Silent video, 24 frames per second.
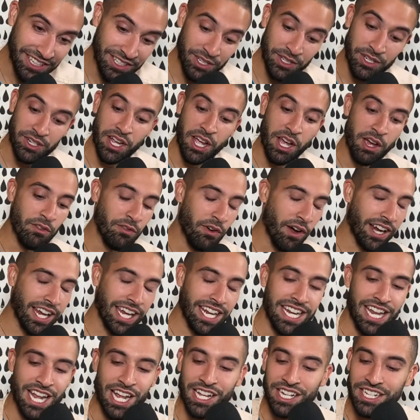dude!
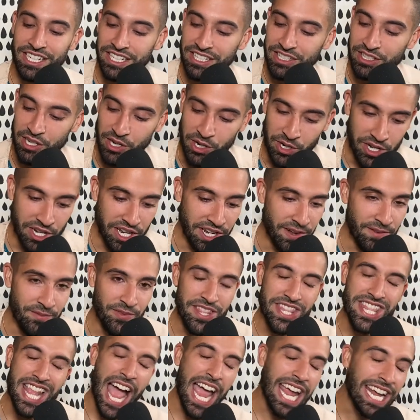Fucking dude, oh,
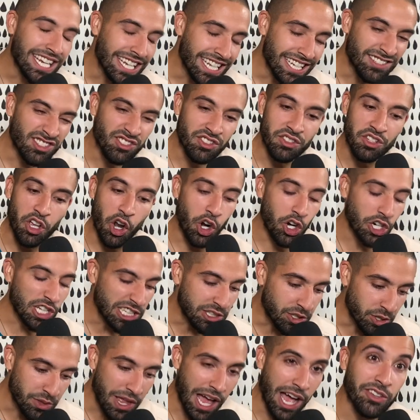90s, early
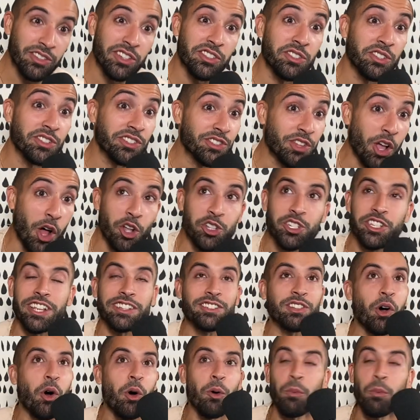2000s nostalgia. That's the whole